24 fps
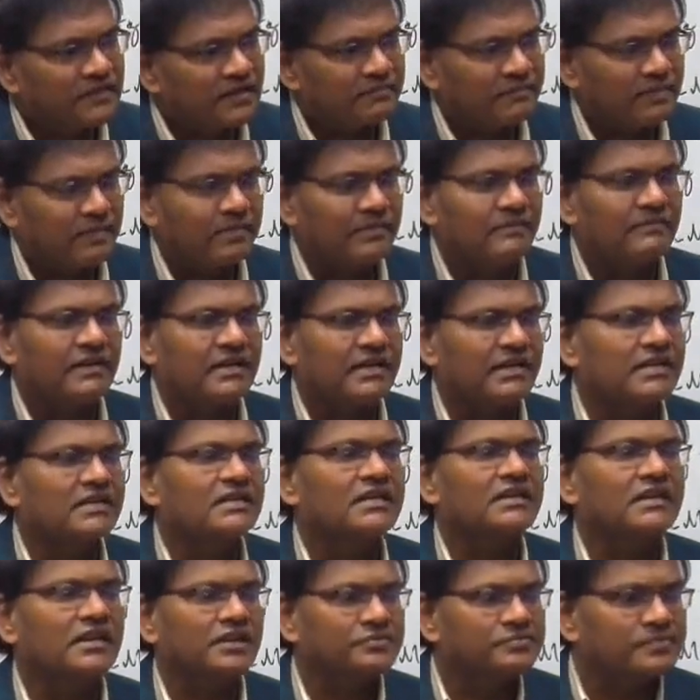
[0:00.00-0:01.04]
for people working in
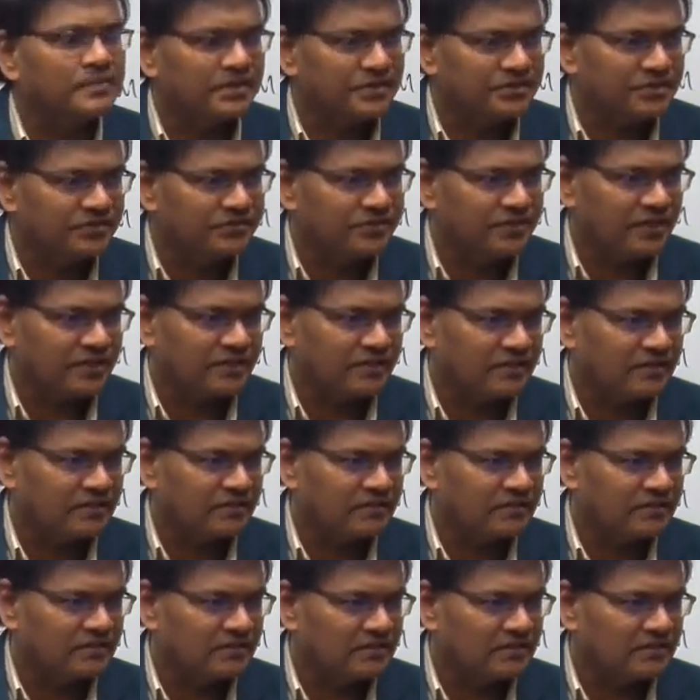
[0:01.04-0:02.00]
the transportation sector,